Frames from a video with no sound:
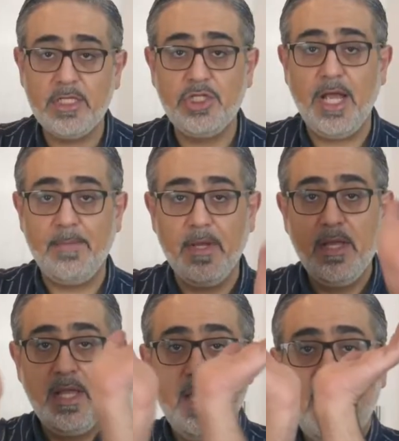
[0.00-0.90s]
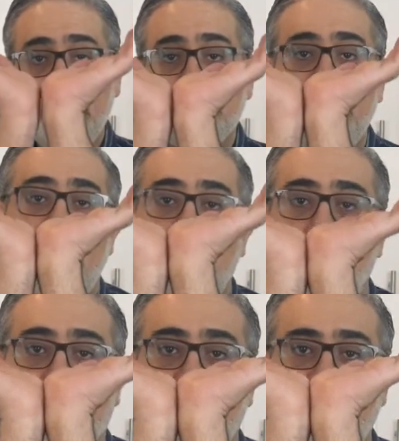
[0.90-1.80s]
shape. It is now
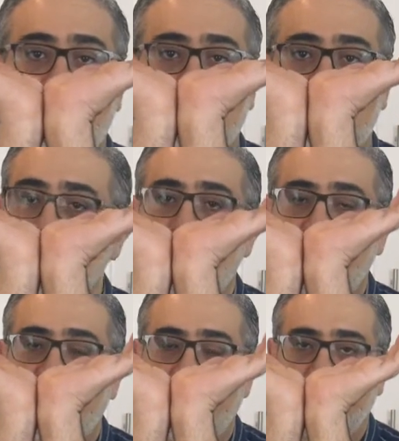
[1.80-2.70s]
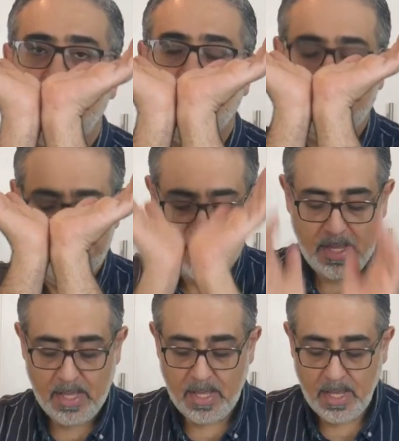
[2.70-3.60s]
like this, it's not flat anymore.
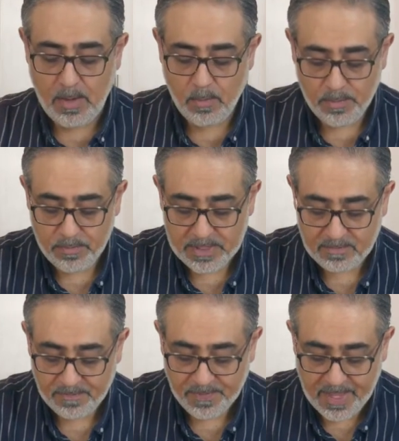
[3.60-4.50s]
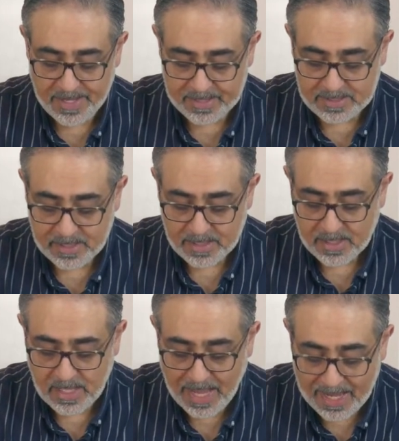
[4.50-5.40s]
And the reason for that is,
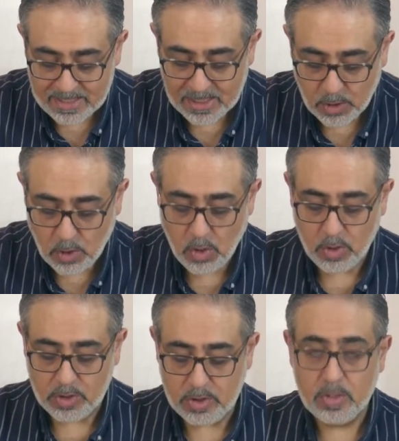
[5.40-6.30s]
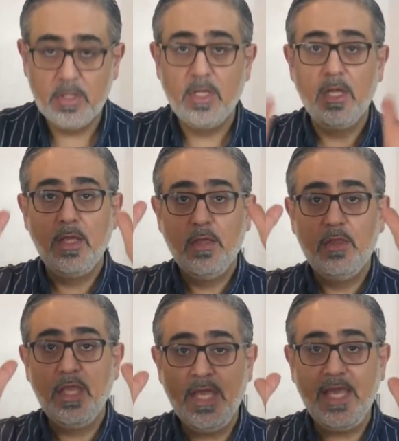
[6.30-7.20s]
as it cooks,
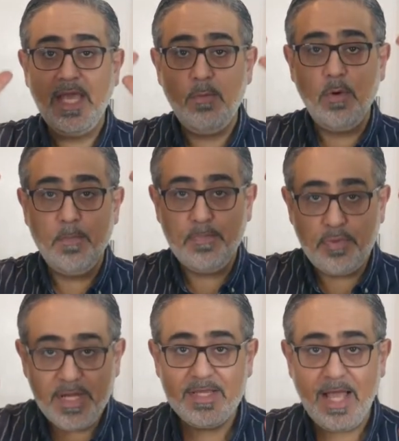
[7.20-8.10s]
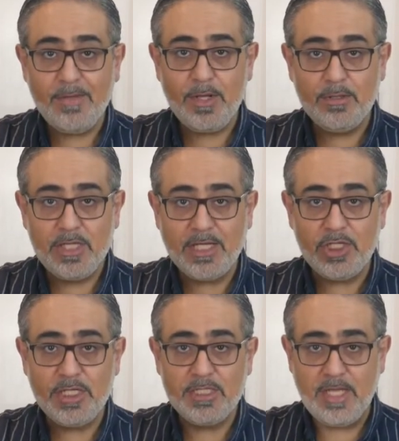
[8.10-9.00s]
the heat will bring down those
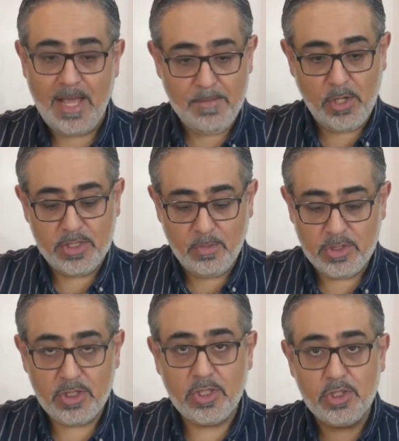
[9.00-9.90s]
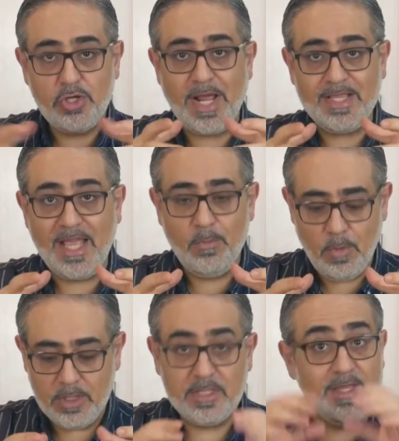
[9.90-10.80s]
edges, and because it wants to contract
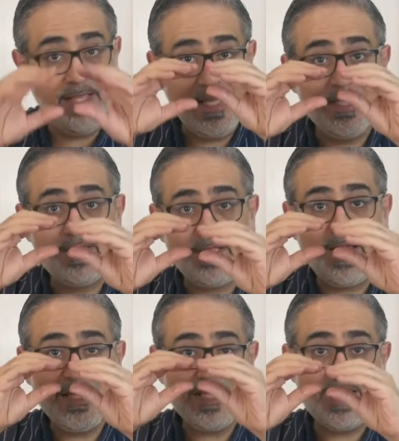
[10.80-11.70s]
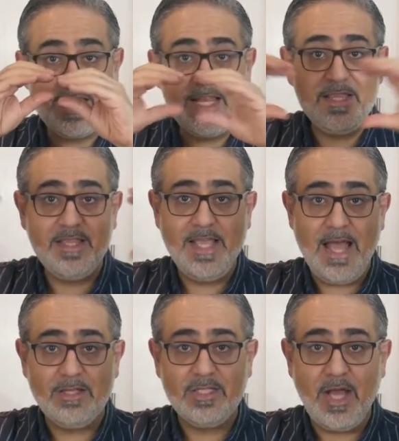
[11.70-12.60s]
inwards and the inside is thinner than the
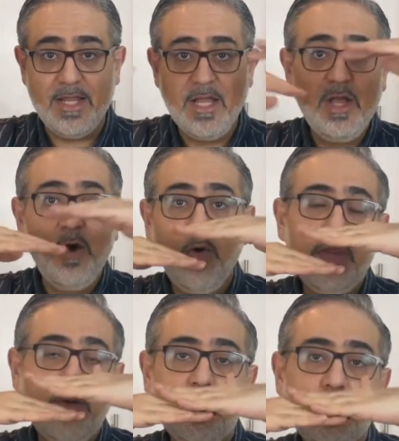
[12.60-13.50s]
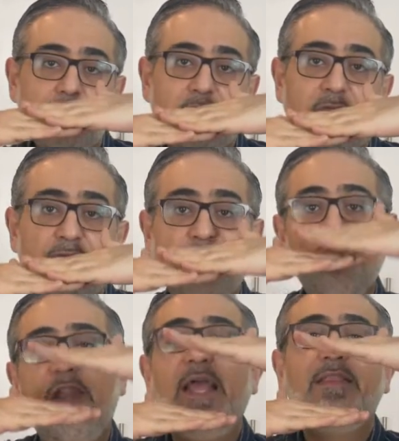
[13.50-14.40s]
outside, all that will do is
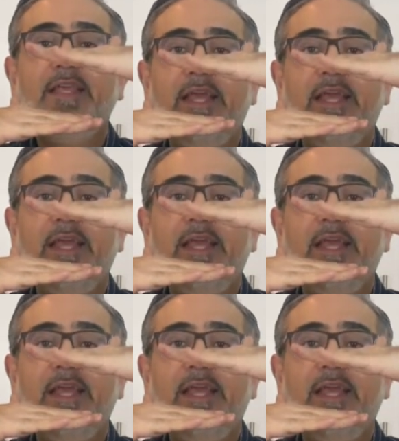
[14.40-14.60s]
inflate the